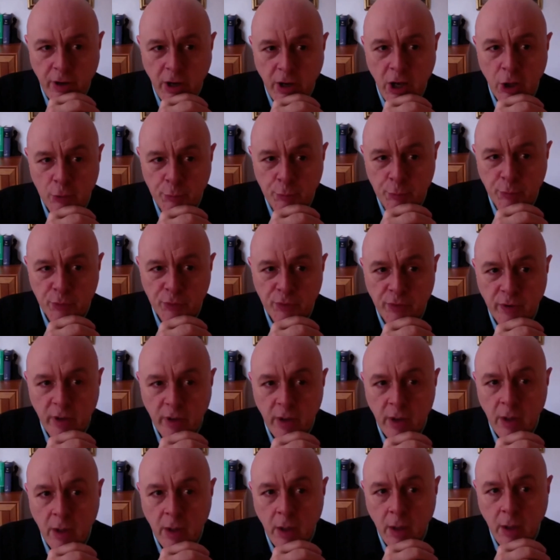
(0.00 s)
output.
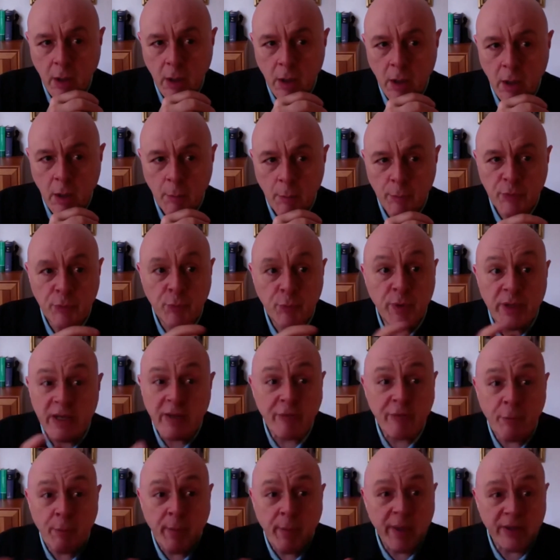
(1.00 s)
But we
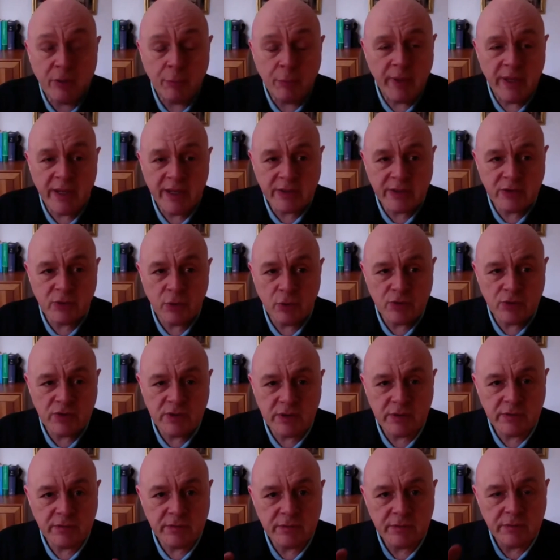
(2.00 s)
never meant to be
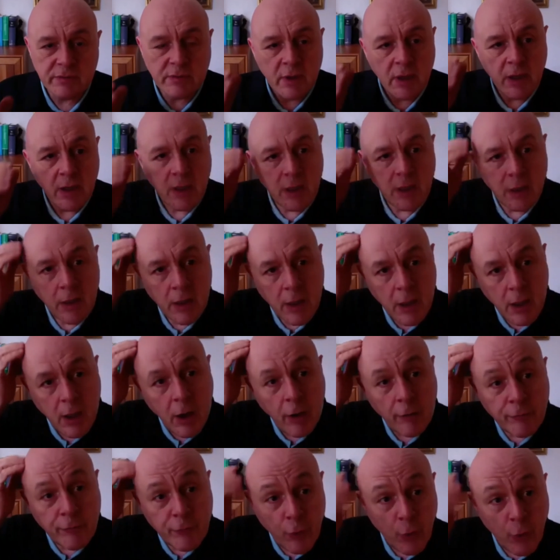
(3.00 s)
exhaustive.
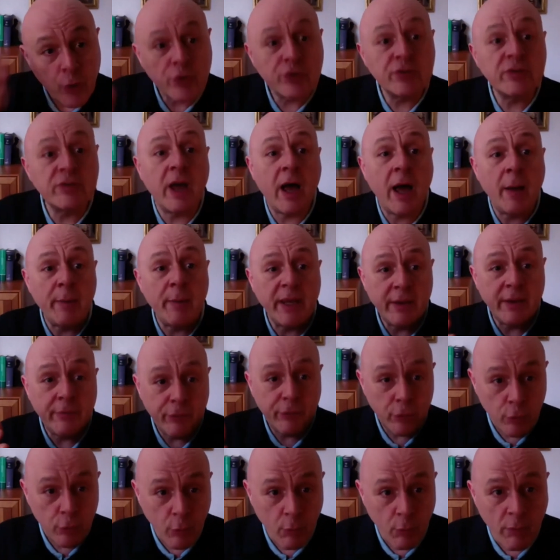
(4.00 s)
Of course, I mean, if
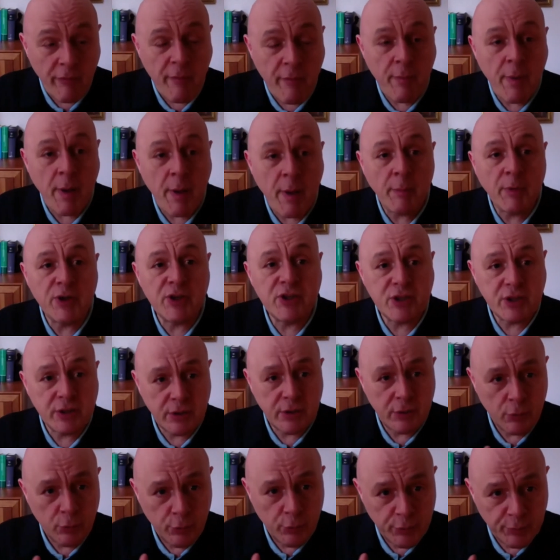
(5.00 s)
you know of a publisher
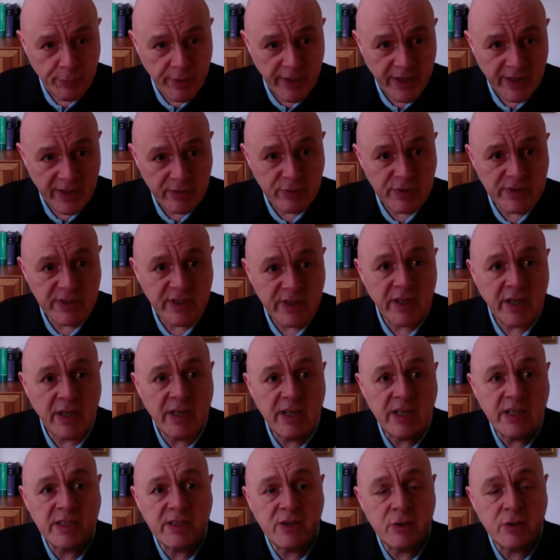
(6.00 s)
who would be interested in
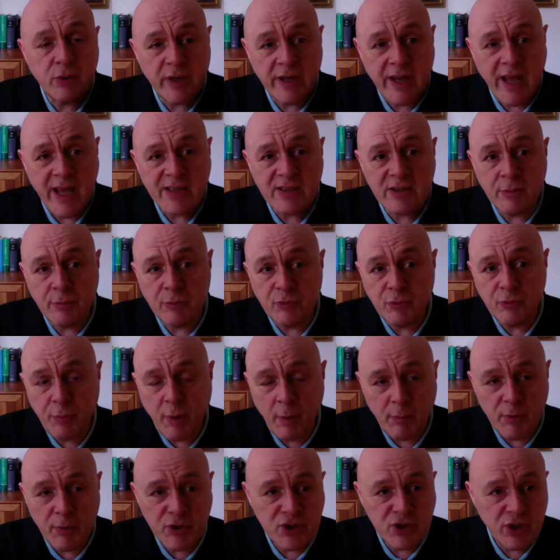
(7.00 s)
this, you can ask them to
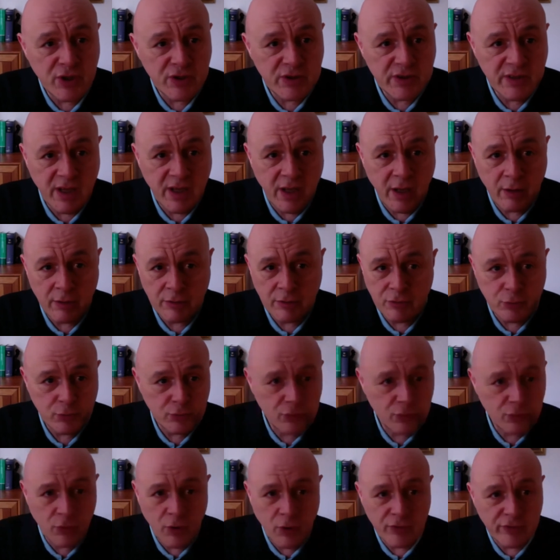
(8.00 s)
publish us,
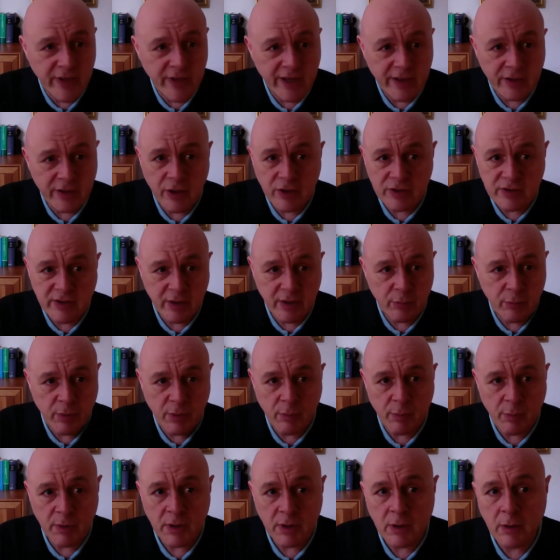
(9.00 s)
to contact us, and we
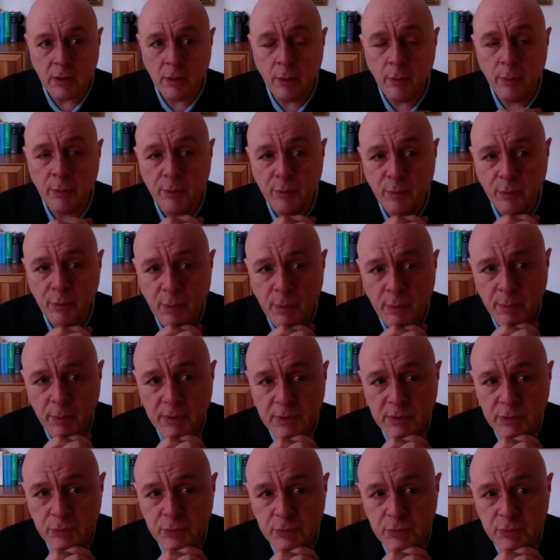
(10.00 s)
will
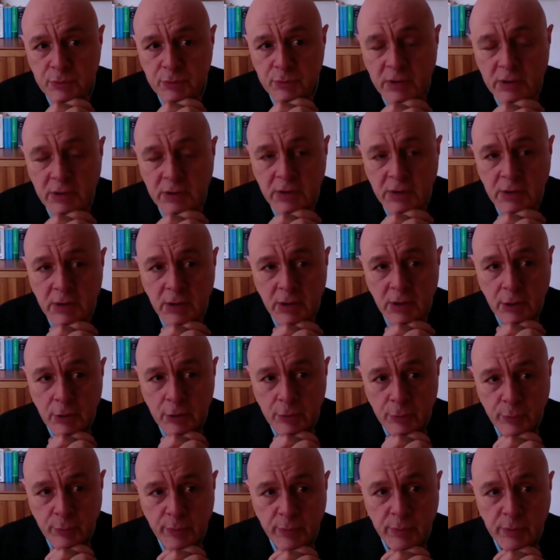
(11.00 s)

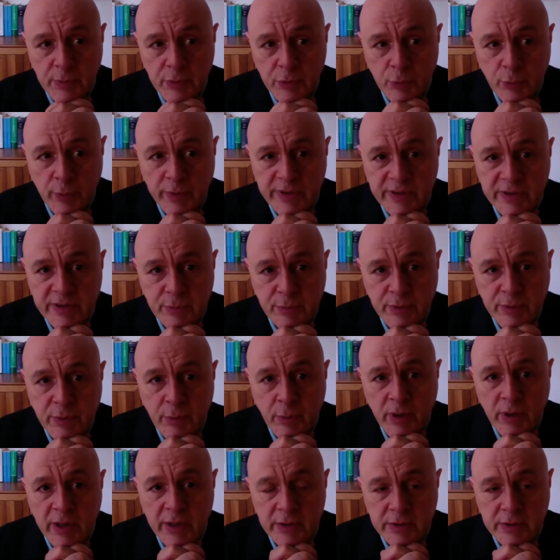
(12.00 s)
do what is
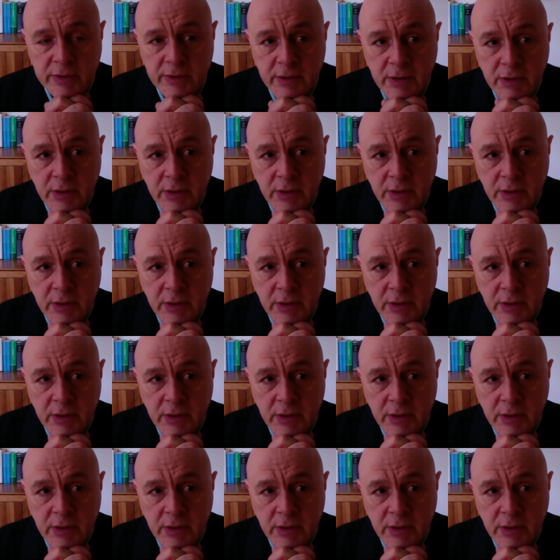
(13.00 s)
required.